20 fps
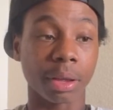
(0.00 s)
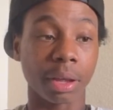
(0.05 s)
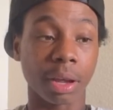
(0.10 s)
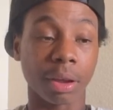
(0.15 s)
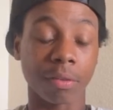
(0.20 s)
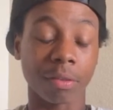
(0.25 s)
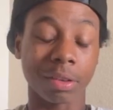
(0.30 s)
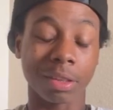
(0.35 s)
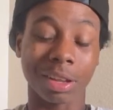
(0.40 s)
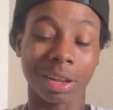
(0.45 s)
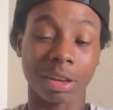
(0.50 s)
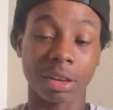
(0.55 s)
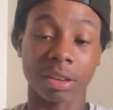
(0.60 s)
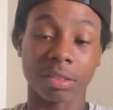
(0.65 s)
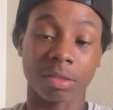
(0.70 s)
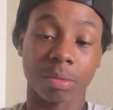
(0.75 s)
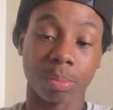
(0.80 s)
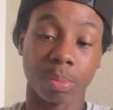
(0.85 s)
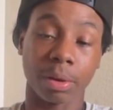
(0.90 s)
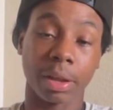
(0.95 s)
everything
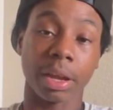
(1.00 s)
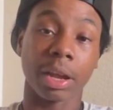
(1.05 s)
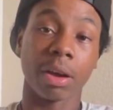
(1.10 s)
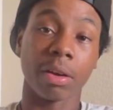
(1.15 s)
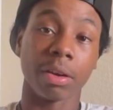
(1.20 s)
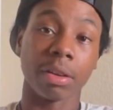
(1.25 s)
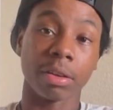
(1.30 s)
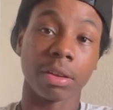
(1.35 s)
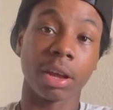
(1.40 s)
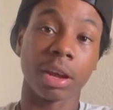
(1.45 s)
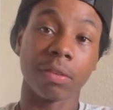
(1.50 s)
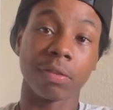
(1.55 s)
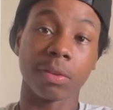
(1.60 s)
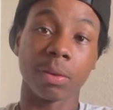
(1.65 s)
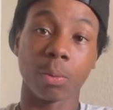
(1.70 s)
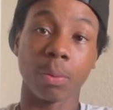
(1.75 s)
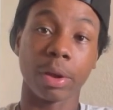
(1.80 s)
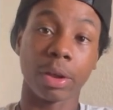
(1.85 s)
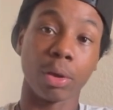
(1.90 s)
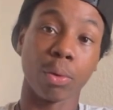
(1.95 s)
doesn't play out in life
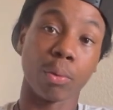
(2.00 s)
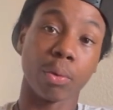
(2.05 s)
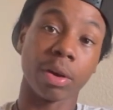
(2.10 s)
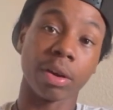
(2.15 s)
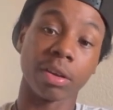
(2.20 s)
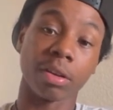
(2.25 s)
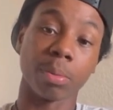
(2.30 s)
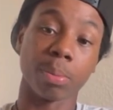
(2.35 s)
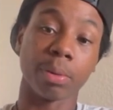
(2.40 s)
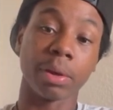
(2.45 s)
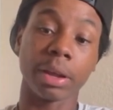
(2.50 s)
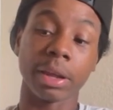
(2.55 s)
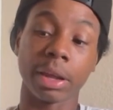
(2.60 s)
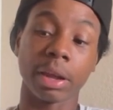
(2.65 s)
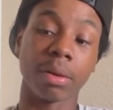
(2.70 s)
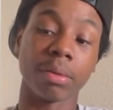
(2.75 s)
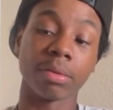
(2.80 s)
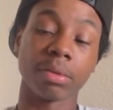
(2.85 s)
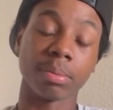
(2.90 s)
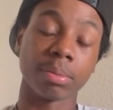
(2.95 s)
the way you want it to play
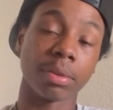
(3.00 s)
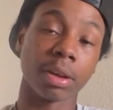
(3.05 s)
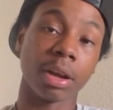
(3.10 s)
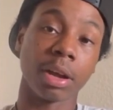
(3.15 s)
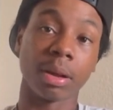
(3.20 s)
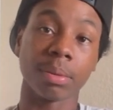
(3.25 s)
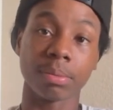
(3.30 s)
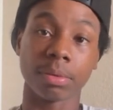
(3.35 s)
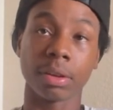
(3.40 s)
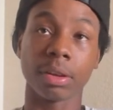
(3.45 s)
out sometimes.